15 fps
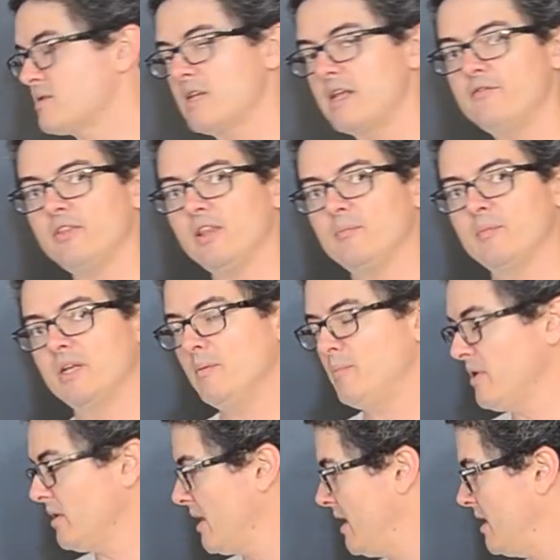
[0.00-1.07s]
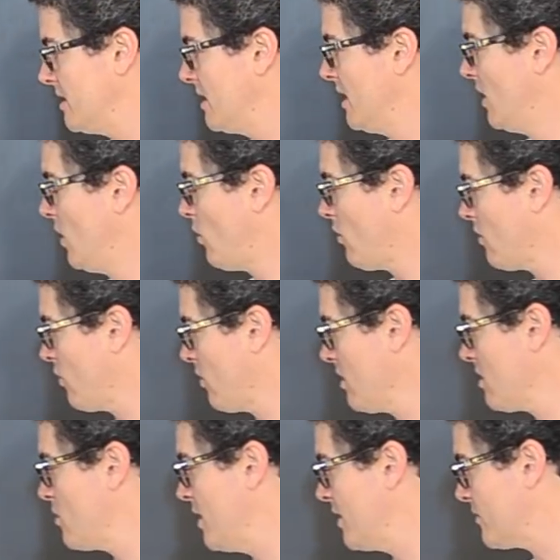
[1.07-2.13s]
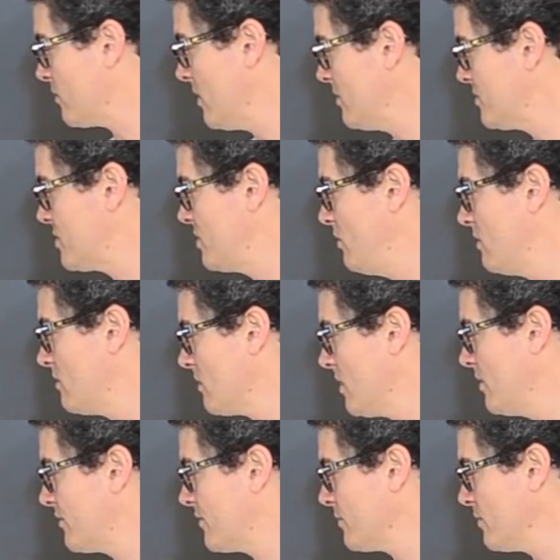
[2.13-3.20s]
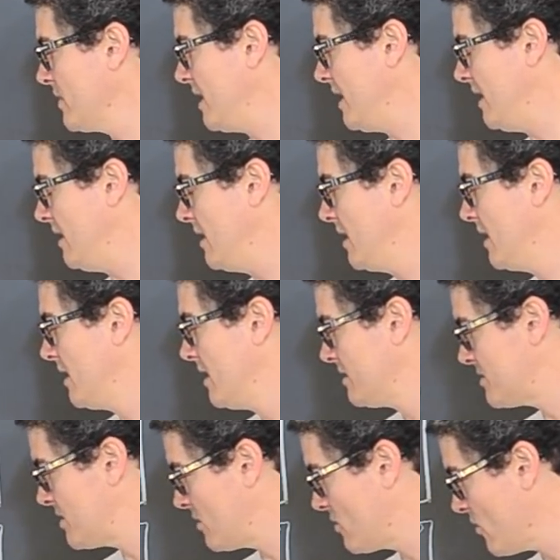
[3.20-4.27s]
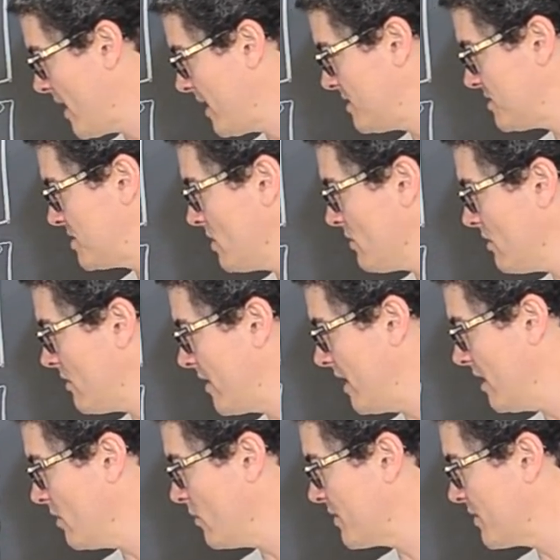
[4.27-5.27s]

safely manipulate or work with row 2 and row 3 to create a 0 here